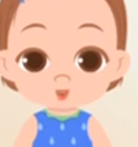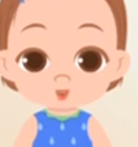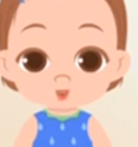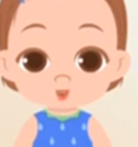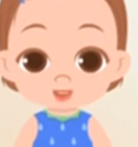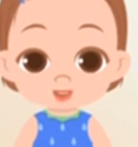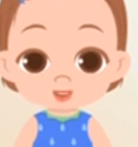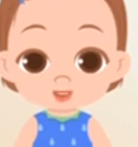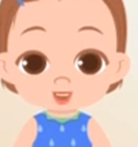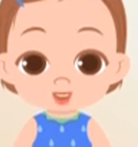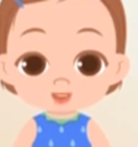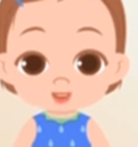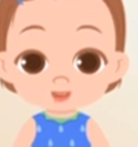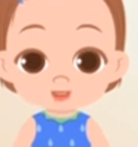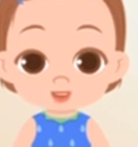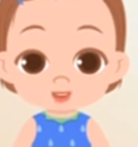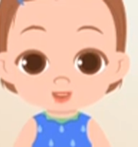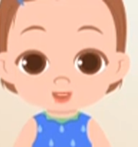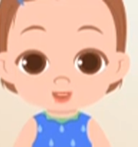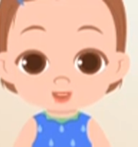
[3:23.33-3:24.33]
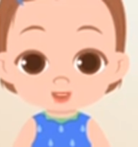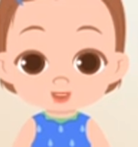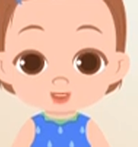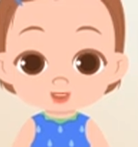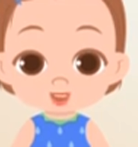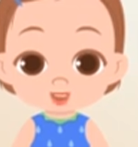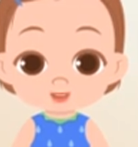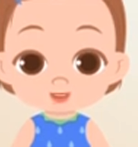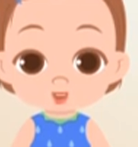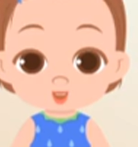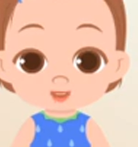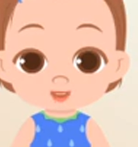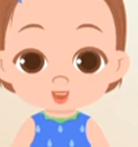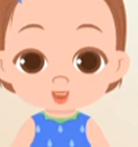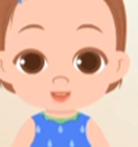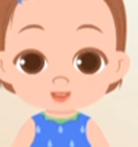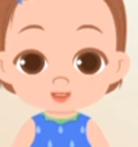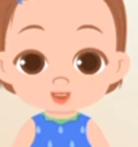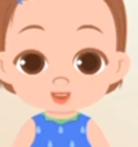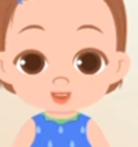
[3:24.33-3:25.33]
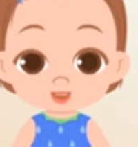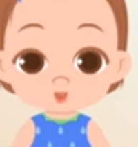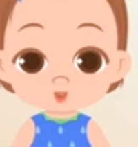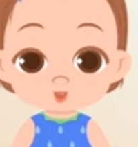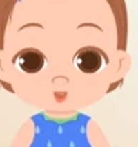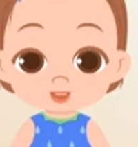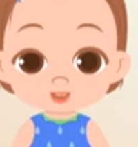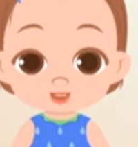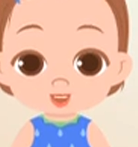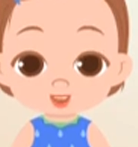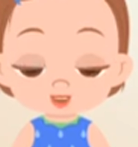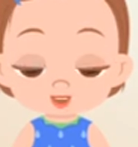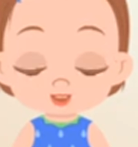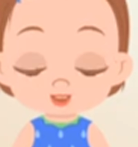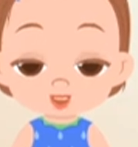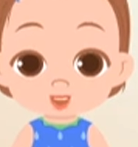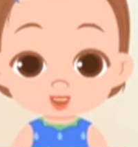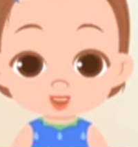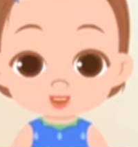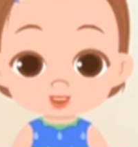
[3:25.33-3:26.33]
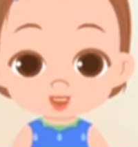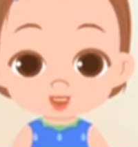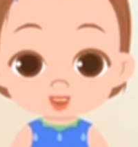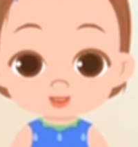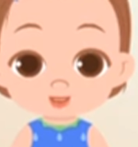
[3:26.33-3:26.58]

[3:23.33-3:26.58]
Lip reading: like how shown below by adding 4 spaces or